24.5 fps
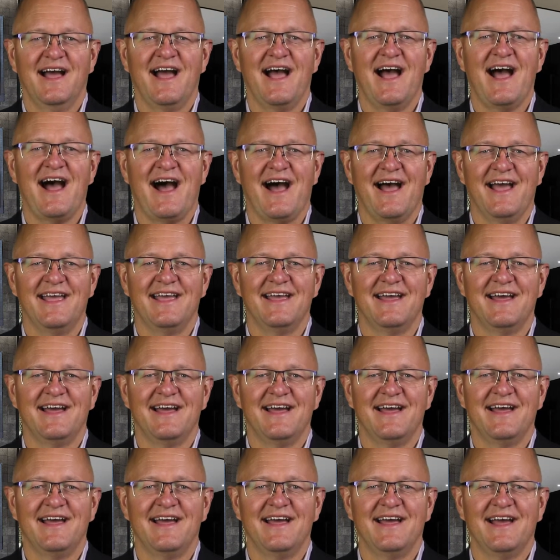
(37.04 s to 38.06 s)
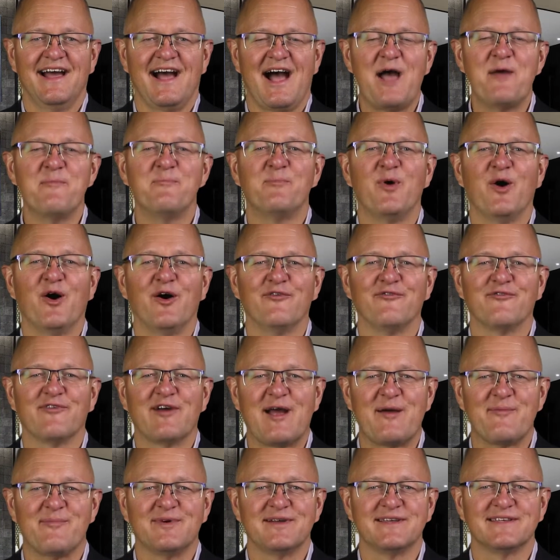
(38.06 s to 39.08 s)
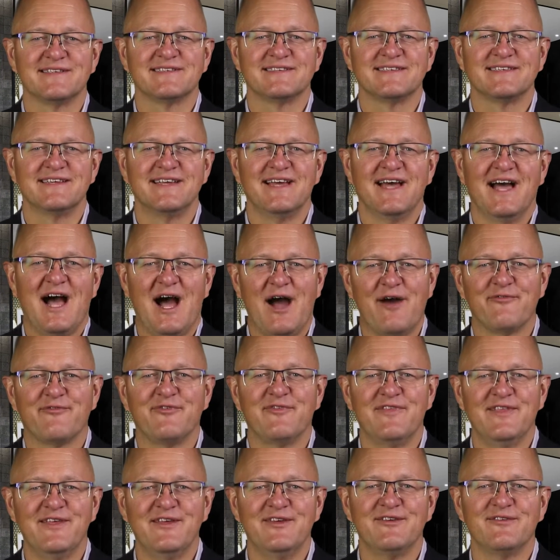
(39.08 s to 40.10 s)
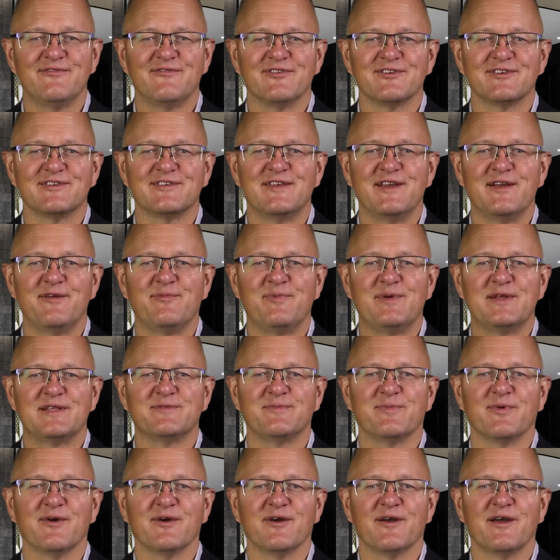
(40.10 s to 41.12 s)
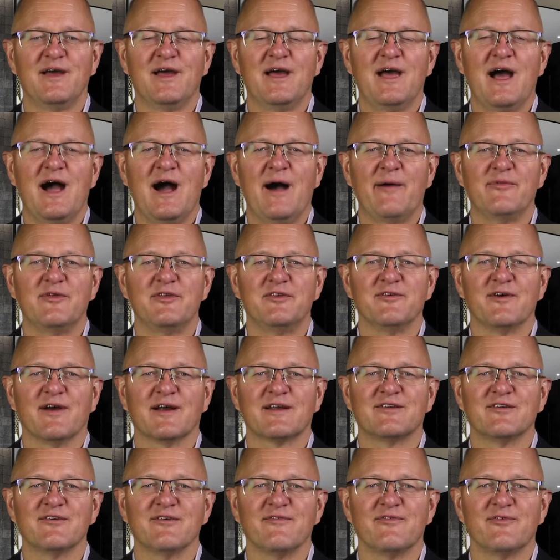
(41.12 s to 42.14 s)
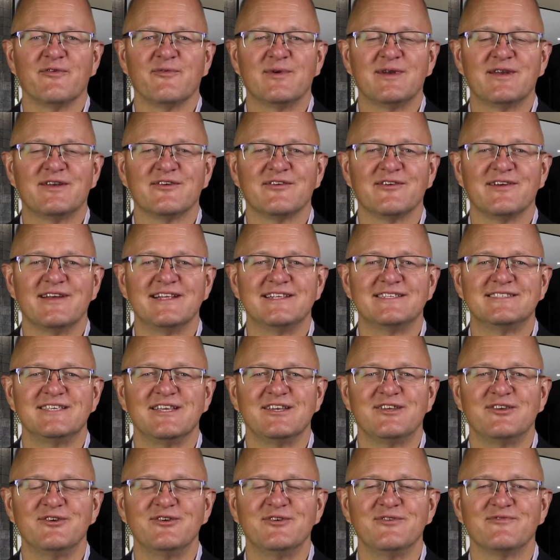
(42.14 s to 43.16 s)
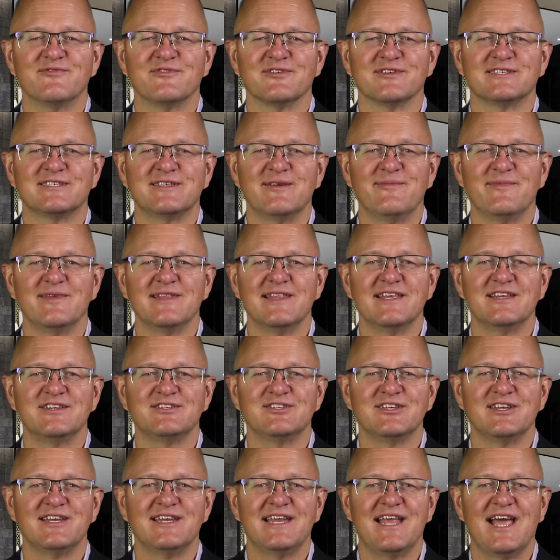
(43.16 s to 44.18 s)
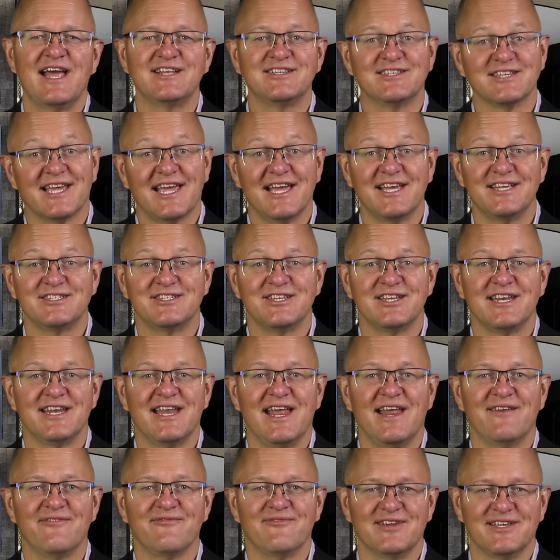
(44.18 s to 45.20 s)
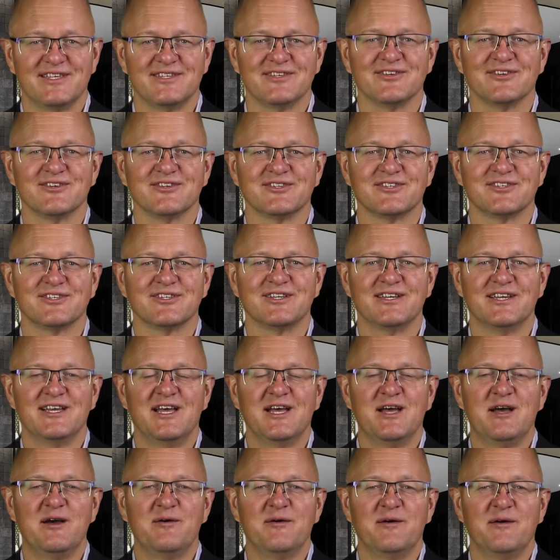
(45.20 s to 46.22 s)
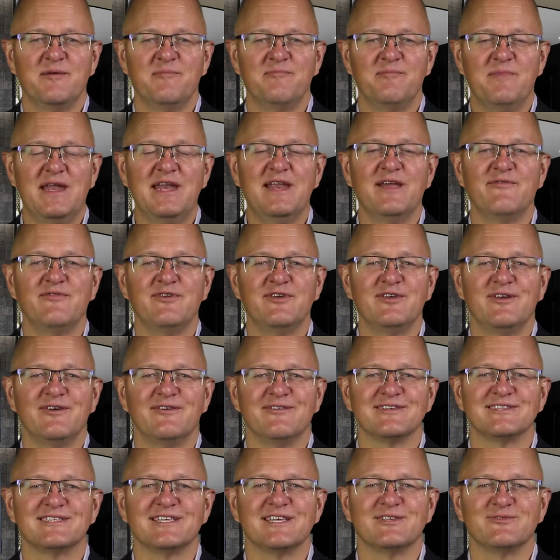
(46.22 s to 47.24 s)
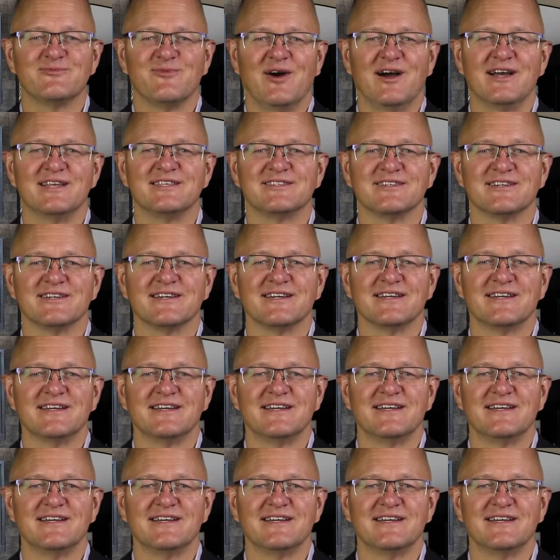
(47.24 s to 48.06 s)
Hi, I'm Paul Phrampus. I'm from the University of Pittsburgh. I'm the director of the Winter Institute for Simulation, Education, and Research. Many of you know us as WISER.